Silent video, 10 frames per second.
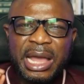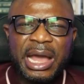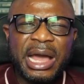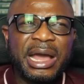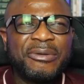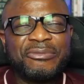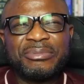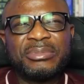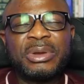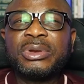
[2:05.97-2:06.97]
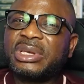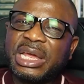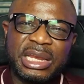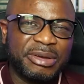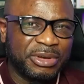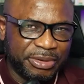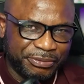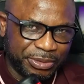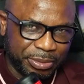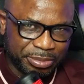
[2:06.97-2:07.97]
they are very
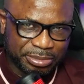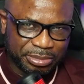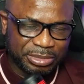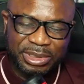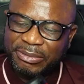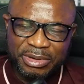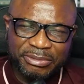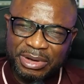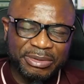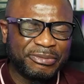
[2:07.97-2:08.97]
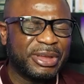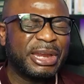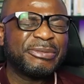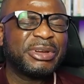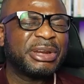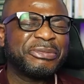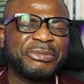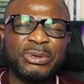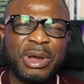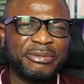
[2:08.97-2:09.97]
few. They are very, very, very, very
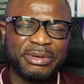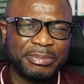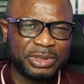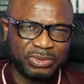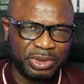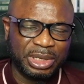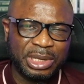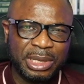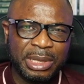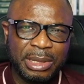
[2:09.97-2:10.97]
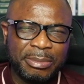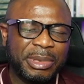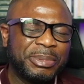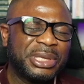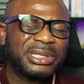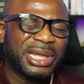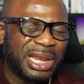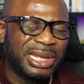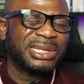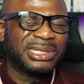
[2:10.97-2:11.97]
few and far between. Maybe in Thailand,